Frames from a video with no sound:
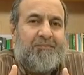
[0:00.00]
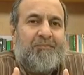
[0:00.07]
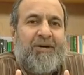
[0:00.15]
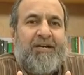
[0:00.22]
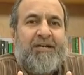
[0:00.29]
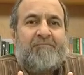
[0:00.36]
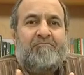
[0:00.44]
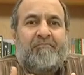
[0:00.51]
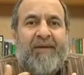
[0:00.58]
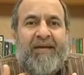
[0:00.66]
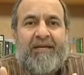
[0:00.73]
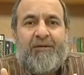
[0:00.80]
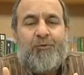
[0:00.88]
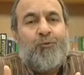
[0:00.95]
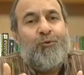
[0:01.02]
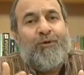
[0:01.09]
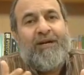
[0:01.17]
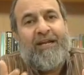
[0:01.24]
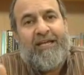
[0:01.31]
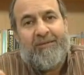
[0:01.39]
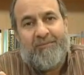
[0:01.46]
by men who
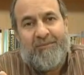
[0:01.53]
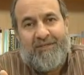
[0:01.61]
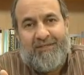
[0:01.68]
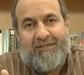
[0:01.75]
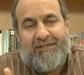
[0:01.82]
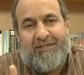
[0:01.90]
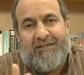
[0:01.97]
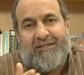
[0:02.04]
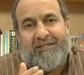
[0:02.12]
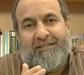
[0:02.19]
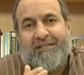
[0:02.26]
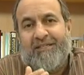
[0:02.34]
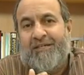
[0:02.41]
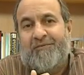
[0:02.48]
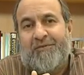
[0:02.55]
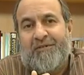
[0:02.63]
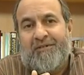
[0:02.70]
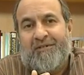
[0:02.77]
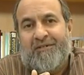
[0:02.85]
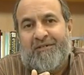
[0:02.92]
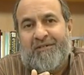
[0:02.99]
claimed that they
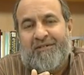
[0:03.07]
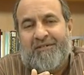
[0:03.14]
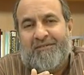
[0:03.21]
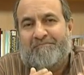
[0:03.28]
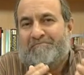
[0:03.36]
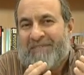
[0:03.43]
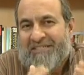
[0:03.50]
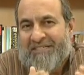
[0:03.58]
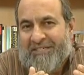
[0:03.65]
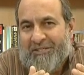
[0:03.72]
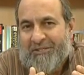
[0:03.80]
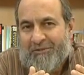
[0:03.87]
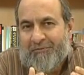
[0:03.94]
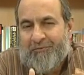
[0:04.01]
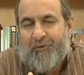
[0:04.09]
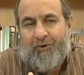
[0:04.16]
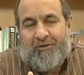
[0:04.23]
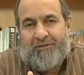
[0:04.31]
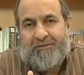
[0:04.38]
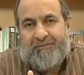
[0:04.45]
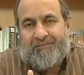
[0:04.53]
were messengers of
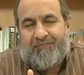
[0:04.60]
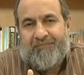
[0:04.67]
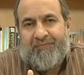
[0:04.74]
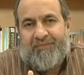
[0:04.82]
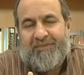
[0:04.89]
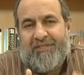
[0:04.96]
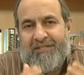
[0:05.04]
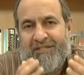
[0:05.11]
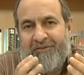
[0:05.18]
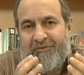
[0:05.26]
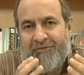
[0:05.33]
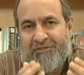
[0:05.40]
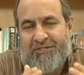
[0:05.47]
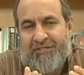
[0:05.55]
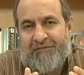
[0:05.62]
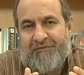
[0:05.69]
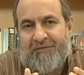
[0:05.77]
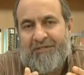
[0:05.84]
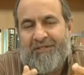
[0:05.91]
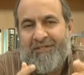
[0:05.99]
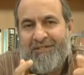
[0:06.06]
God, that they
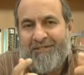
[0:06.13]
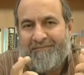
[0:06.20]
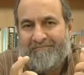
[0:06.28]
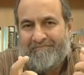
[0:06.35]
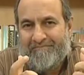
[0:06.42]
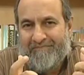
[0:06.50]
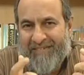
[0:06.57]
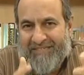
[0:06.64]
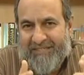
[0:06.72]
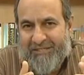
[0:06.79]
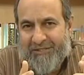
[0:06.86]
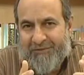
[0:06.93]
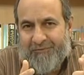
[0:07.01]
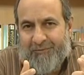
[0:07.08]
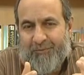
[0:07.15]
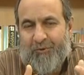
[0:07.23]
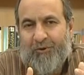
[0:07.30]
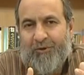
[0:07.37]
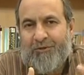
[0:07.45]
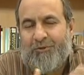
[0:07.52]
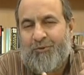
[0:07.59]
received messages from
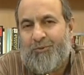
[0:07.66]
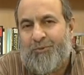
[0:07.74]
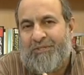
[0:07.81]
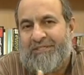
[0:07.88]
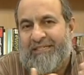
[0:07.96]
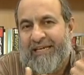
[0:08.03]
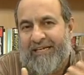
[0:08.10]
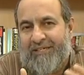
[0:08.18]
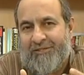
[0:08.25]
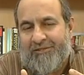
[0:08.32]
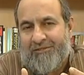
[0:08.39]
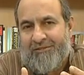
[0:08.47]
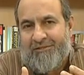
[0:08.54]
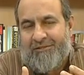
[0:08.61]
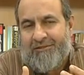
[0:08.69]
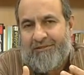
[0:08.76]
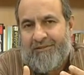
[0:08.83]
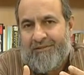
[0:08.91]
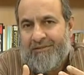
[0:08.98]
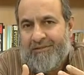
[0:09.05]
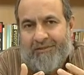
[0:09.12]
God through His angels.
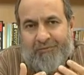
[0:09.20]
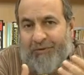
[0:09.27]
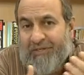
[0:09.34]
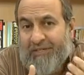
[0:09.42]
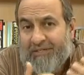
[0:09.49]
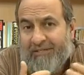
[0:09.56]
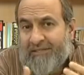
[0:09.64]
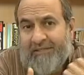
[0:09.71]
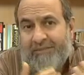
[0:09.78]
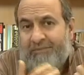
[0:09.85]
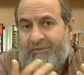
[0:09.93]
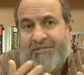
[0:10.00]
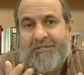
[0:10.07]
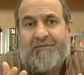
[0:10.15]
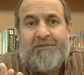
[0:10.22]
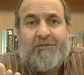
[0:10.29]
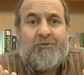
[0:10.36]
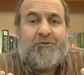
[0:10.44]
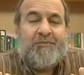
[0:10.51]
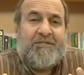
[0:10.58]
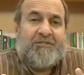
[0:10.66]
We didn't see them receiving
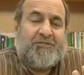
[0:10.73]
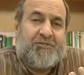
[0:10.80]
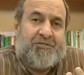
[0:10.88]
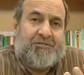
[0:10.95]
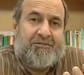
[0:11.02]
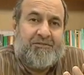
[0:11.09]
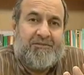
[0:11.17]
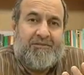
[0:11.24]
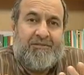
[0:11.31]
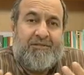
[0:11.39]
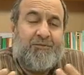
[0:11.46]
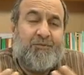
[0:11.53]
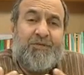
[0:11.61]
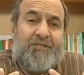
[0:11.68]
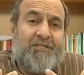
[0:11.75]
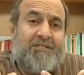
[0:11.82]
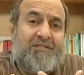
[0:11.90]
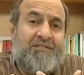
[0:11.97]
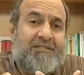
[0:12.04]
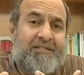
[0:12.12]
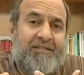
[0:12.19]
those messages. We didn't
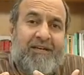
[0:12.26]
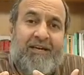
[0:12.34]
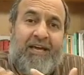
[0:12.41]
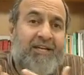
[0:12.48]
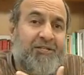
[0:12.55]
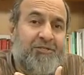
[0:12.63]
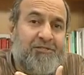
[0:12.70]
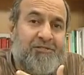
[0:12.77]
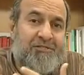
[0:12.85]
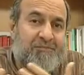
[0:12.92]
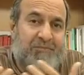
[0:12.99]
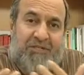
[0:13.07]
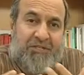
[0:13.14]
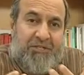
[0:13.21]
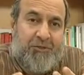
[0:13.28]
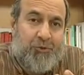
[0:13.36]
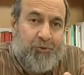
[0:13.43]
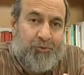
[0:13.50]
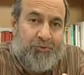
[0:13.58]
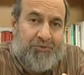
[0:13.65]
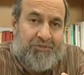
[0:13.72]
see angels meeting
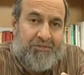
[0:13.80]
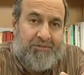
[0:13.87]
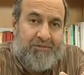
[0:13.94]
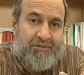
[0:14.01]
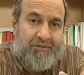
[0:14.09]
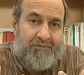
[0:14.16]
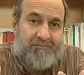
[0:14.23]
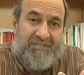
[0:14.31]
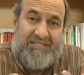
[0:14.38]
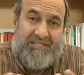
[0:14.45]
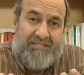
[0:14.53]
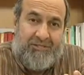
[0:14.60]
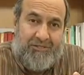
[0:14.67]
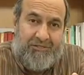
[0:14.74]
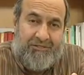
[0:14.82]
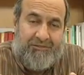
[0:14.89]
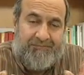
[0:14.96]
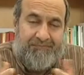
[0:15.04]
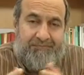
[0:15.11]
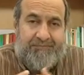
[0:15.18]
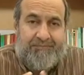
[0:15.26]
those messengers.